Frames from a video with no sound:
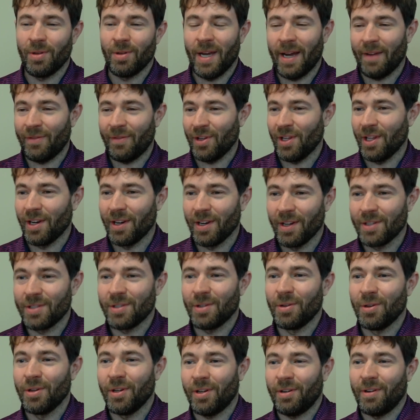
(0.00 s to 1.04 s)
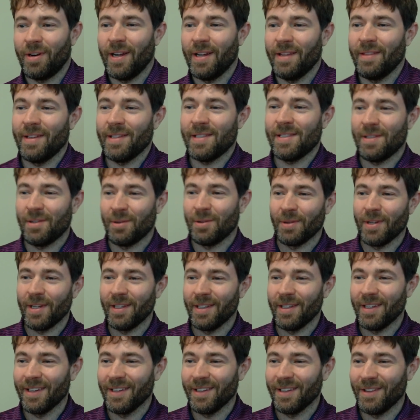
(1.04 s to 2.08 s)
You have to get an Intel NUC, right? That's the
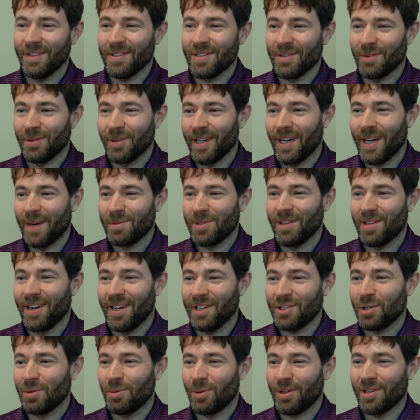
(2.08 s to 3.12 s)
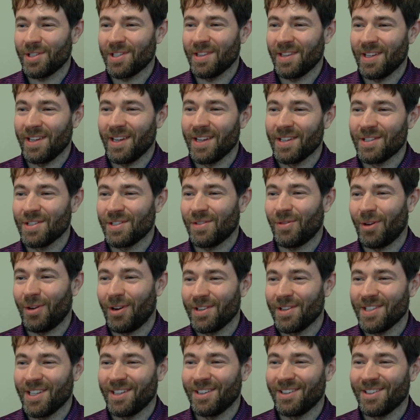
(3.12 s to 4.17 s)
only uh, that's the only option that actually works at the edge, as
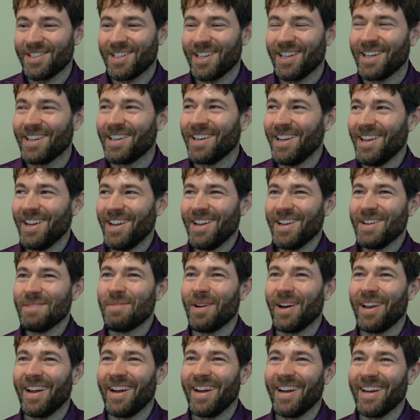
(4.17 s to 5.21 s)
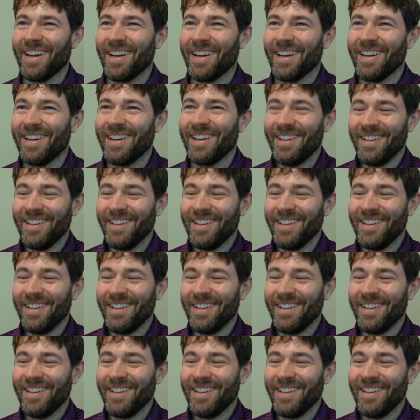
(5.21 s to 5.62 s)
far as I understand. But uh,